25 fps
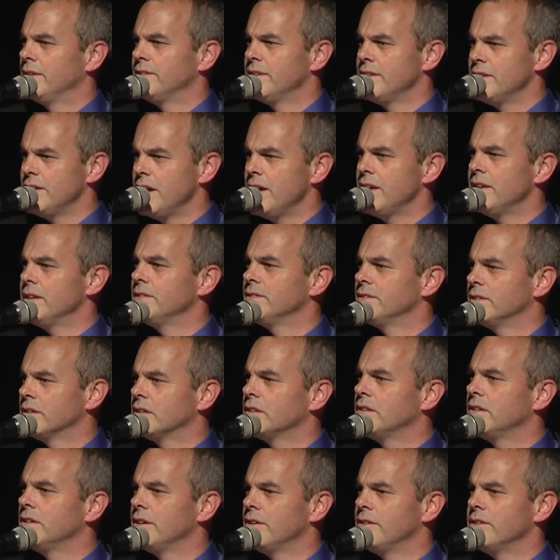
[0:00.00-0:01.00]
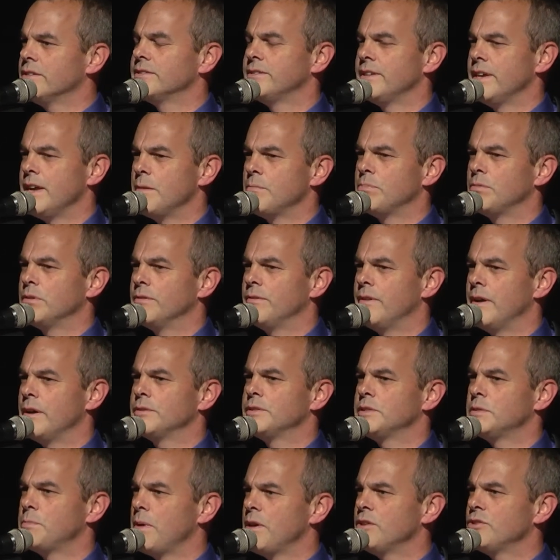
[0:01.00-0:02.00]
tonight is a clear example of how
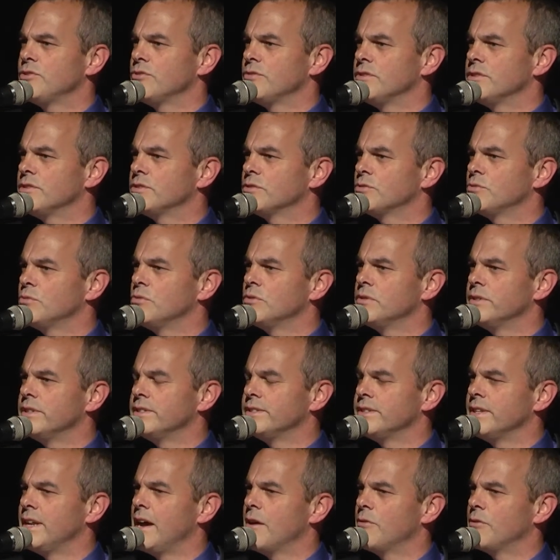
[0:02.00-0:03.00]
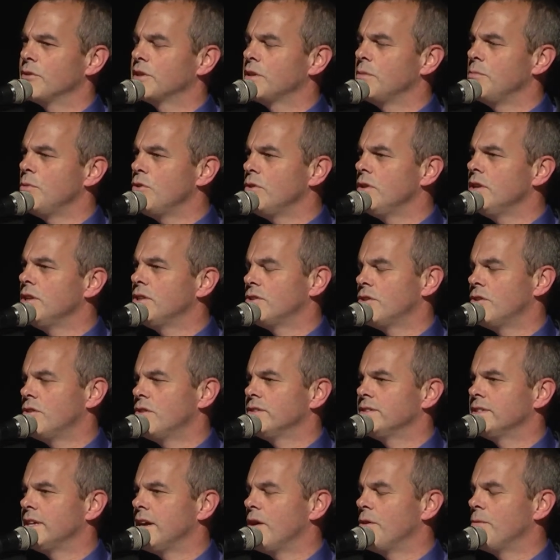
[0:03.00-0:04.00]
special this school is and how the community
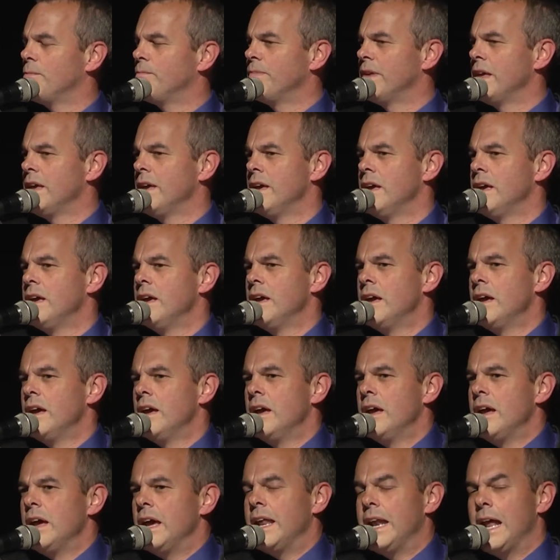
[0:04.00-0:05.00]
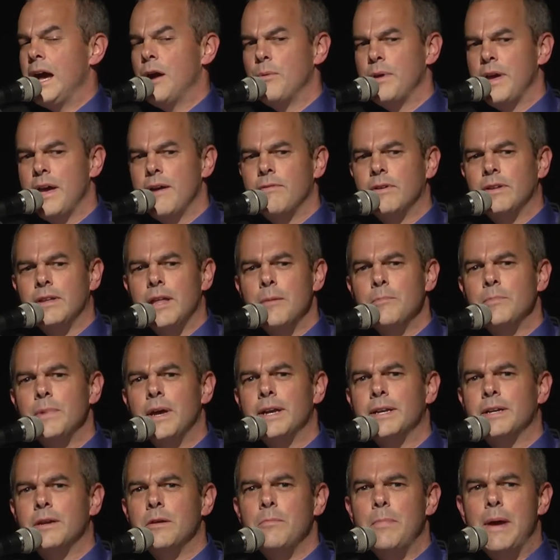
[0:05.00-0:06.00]
turns out and how we have alumni
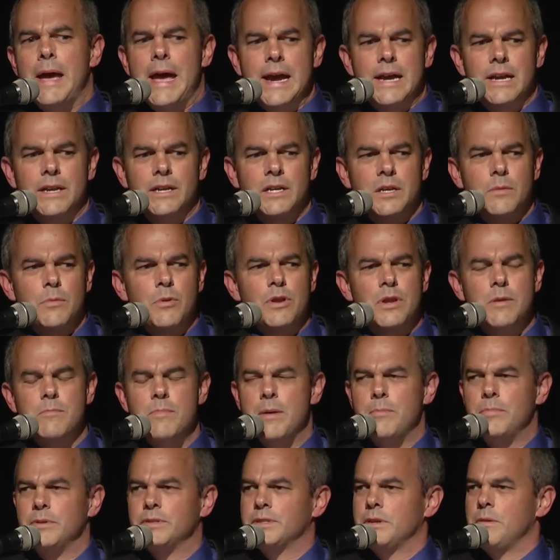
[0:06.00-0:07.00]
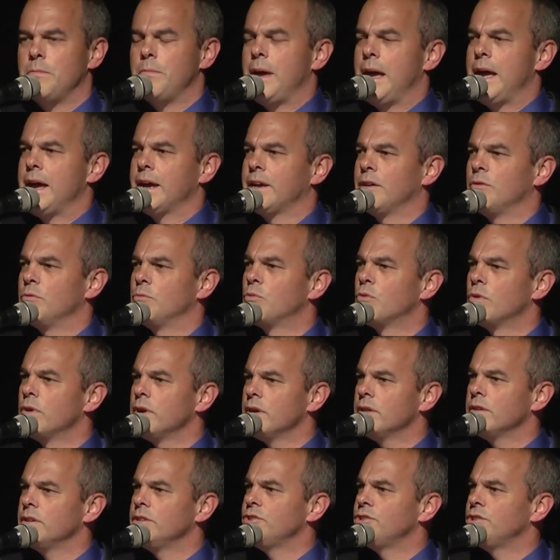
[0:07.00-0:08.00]
come back and community members come back and
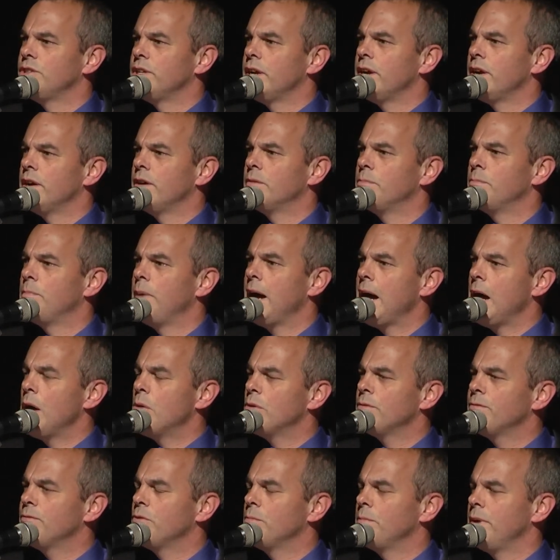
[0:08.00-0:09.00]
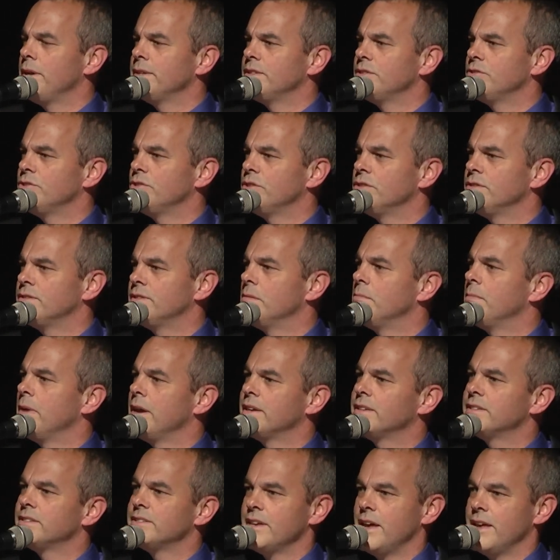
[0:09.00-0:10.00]
really share powerful messages that
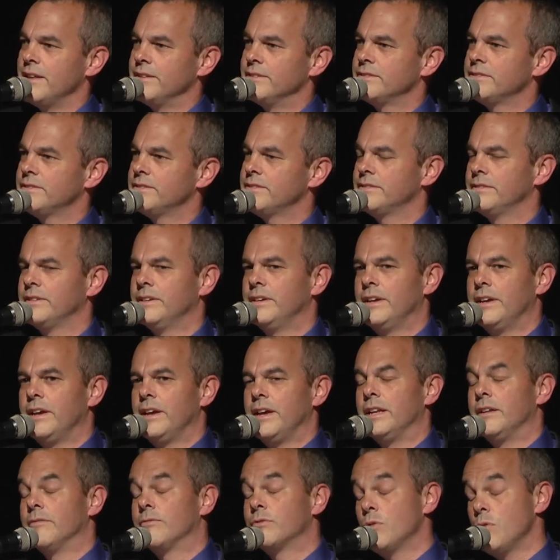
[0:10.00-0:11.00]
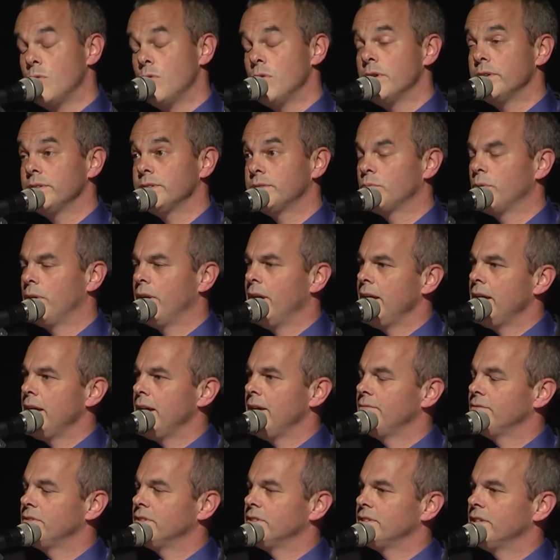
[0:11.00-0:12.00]
make sense. And of course, what I
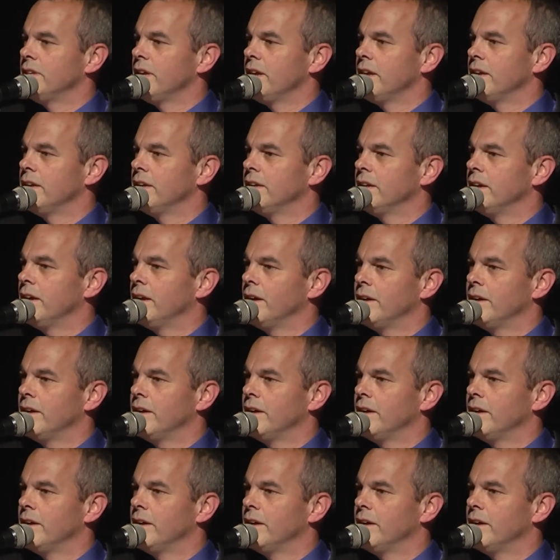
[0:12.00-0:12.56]
have to say,